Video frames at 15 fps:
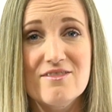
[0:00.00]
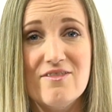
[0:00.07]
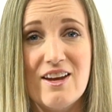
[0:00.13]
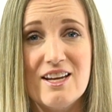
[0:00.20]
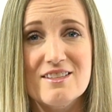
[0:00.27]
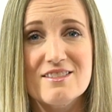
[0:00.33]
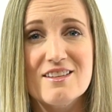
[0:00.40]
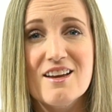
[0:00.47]

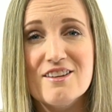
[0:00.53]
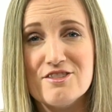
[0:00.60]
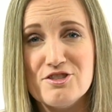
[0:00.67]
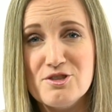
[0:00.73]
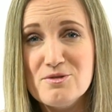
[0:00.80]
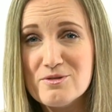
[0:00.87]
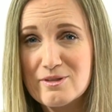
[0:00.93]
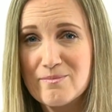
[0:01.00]
face,
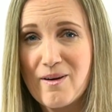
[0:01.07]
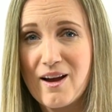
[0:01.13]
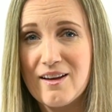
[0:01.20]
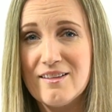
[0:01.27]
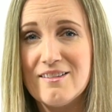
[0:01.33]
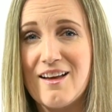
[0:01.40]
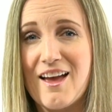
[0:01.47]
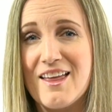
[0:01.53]
you
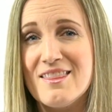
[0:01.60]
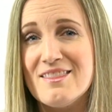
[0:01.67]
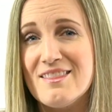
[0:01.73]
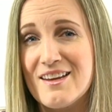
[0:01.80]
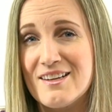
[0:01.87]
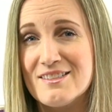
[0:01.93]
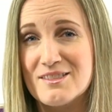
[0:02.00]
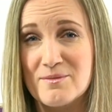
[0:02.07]
smile and
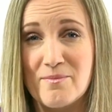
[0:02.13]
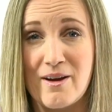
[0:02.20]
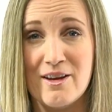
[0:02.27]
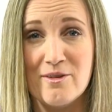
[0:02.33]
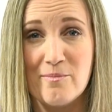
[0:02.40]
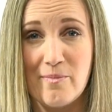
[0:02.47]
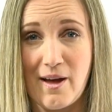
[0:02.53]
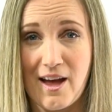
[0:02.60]
they
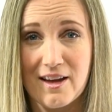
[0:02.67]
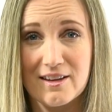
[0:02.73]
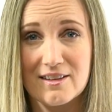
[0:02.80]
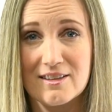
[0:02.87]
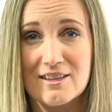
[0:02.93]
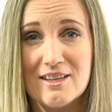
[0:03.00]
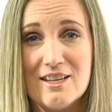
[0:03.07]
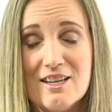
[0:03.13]
smile back.
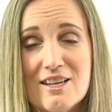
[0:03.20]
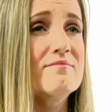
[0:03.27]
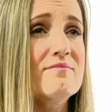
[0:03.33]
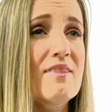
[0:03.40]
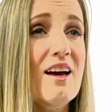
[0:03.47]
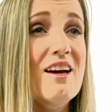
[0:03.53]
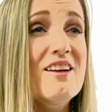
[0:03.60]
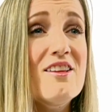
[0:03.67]

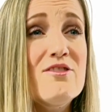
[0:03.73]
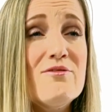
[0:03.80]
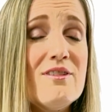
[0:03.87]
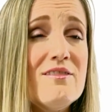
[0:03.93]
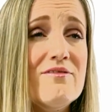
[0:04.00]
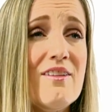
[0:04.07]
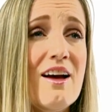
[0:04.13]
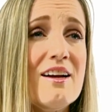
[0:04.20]
Another
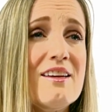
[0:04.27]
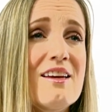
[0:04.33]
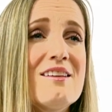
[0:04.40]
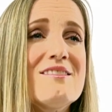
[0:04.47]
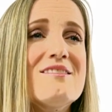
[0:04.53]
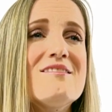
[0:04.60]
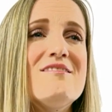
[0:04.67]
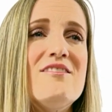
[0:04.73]
red flag
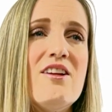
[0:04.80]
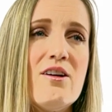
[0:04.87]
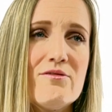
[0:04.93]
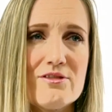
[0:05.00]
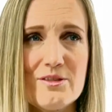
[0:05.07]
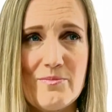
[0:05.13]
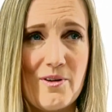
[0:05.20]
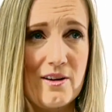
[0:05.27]
is not
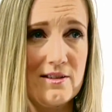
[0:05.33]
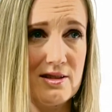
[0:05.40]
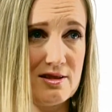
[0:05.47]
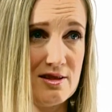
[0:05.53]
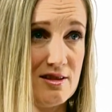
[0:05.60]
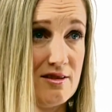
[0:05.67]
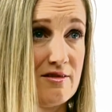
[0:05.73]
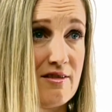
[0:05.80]
responding
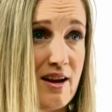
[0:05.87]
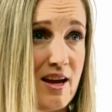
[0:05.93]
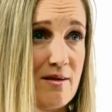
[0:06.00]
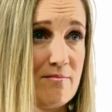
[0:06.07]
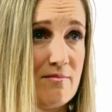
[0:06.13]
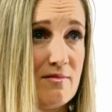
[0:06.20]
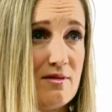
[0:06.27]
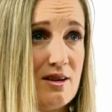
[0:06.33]
to their name.
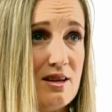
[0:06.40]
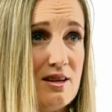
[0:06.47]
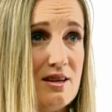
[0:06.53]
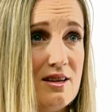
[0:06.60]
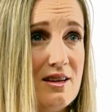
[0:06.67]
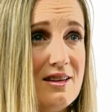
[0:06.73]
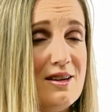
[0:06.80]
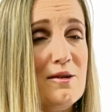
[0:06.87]

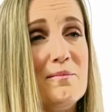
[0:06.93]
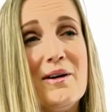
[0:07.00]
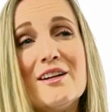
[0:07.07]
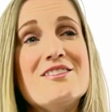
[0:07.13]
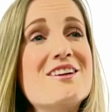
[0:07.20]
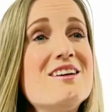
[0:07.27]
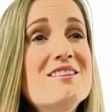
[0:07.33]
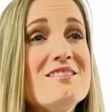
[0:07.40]
Now my
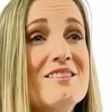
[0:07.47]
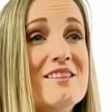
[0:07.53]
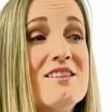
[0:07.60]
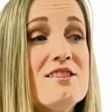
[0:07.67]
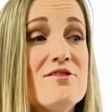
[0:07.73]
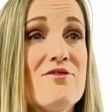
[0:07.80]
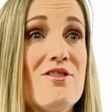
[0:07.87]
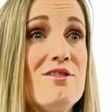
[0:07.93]
child did
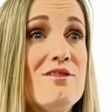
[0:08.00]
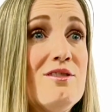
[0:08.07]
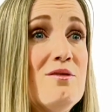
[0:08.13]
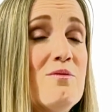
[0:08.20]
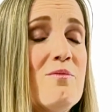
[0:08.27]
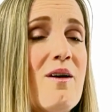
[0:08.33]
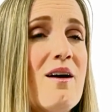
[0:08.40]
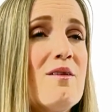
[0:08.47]
this for a little
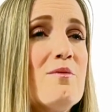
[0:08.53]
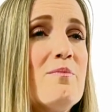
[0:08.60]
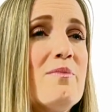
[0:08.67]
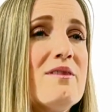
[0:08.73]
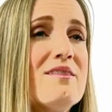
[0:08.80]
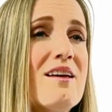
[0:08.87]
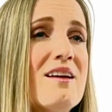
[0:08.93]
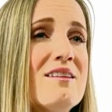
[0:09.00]
while,
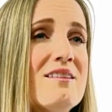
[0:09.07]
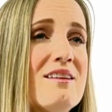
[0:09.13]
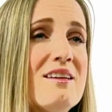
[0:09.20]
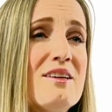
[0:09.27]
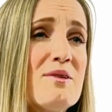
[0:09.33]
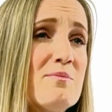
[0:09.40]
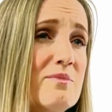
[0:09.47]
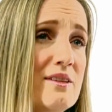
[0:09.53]
but then he
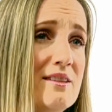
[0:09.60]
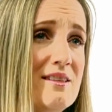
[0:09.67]
completely